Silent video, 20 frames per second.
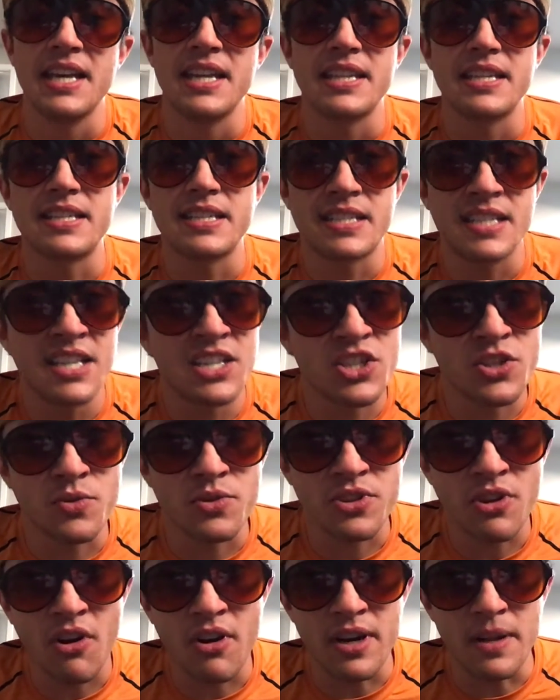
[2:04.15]
The decision
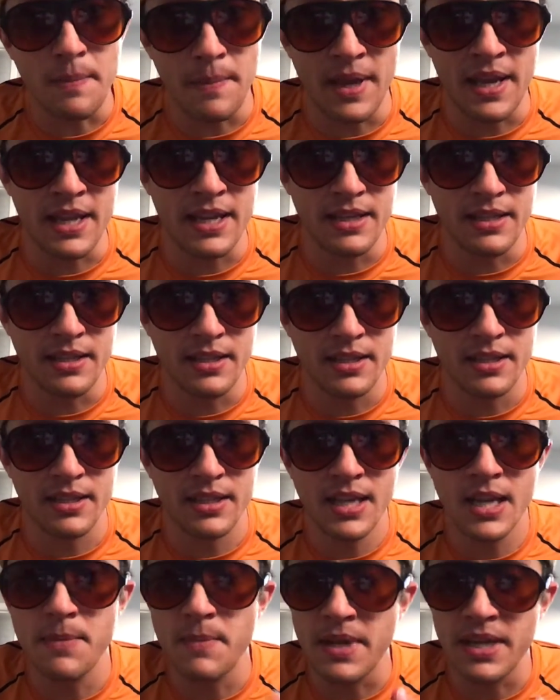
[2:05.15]
was already made
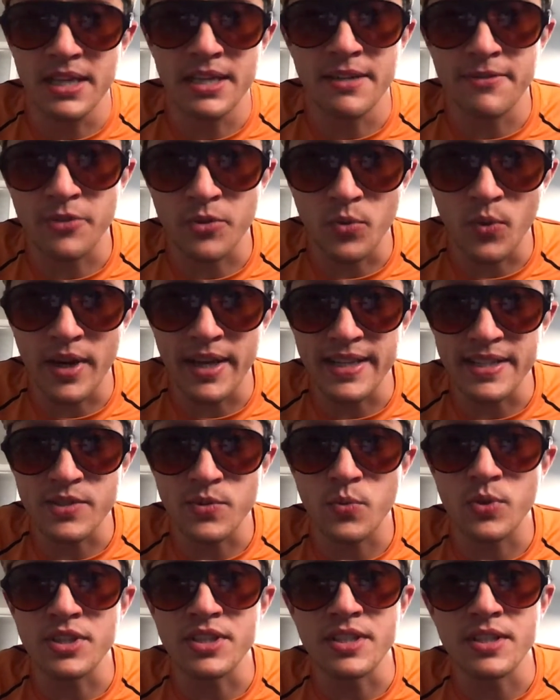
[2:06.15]
in many different ways
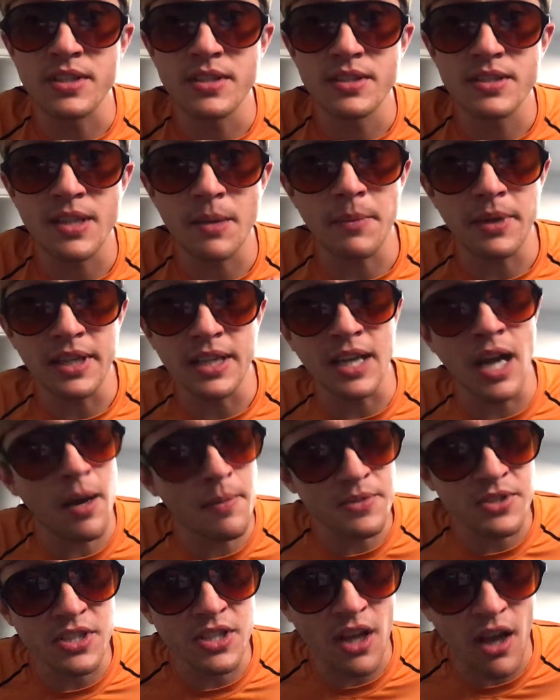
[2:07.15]
when somebody
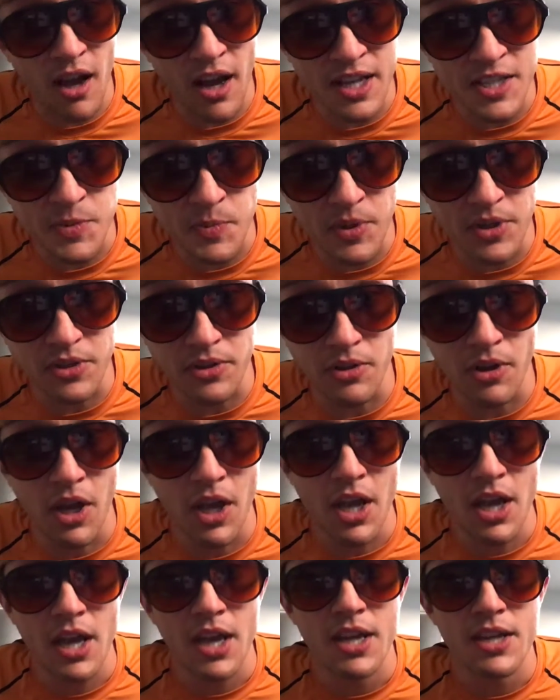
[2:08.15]
comes to the hospital
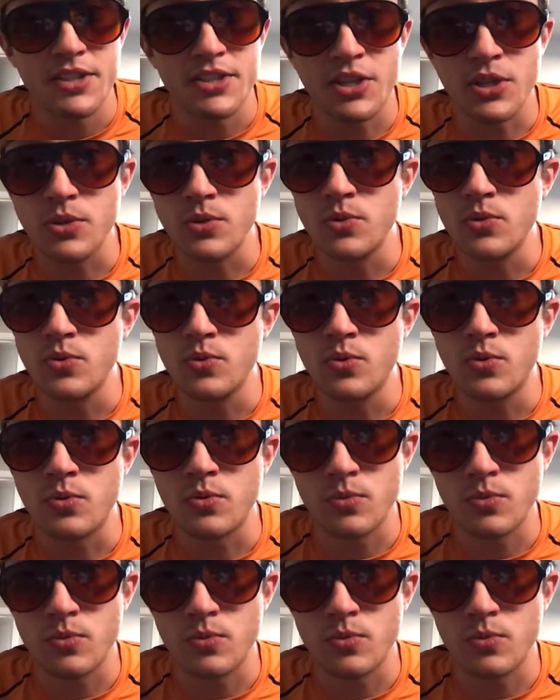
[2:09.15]
to